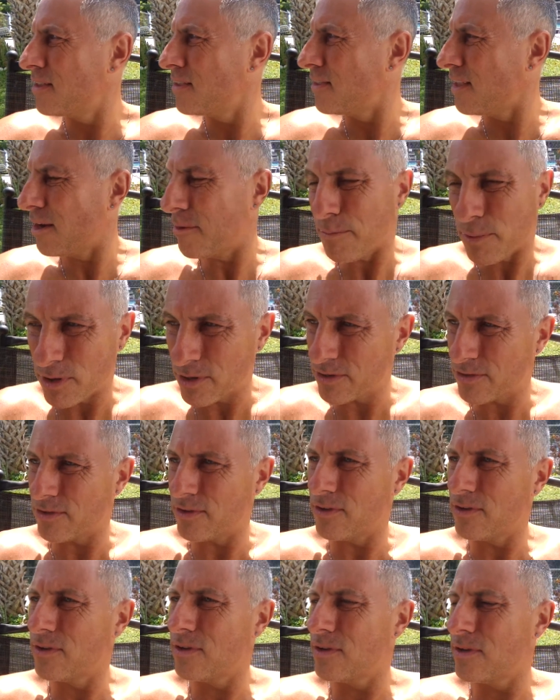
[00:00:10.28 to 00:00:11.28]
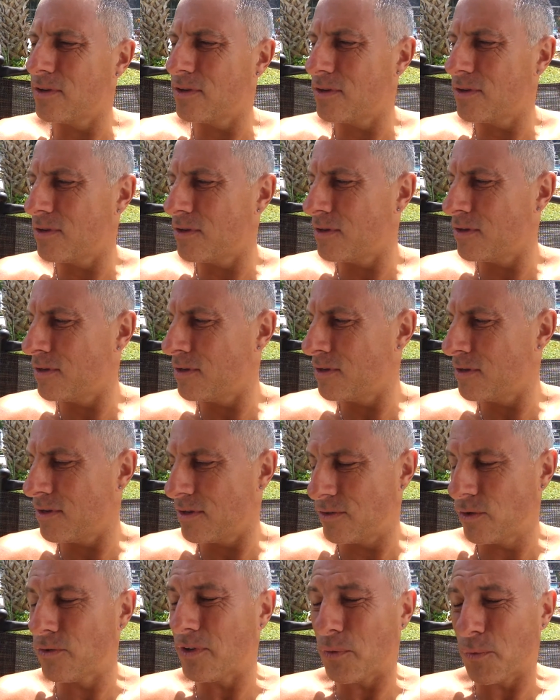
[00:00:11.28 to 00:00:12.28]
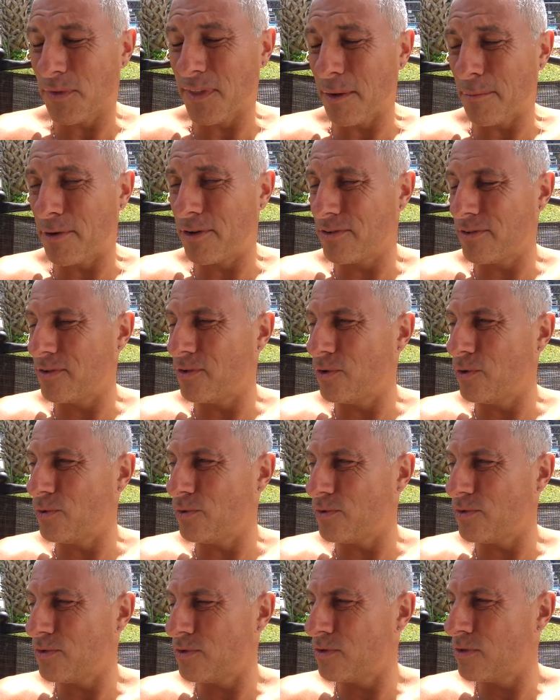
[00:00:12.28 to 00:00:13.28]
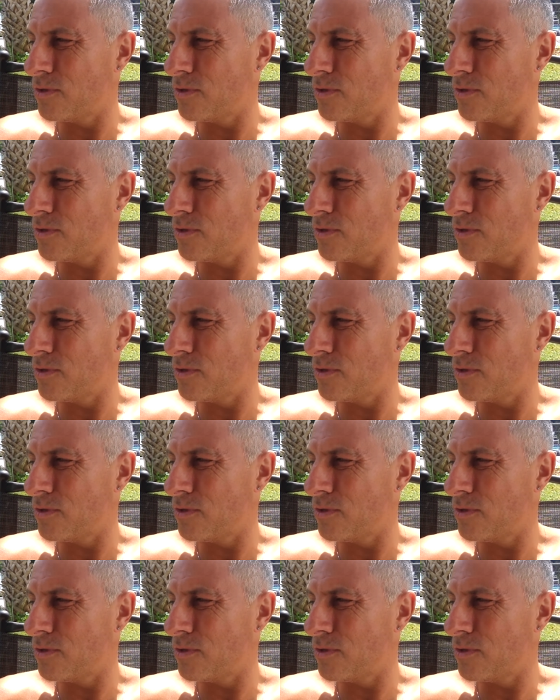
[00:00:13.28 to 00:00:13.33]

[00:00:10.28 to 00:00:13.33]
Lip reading: that person, associating with that person who's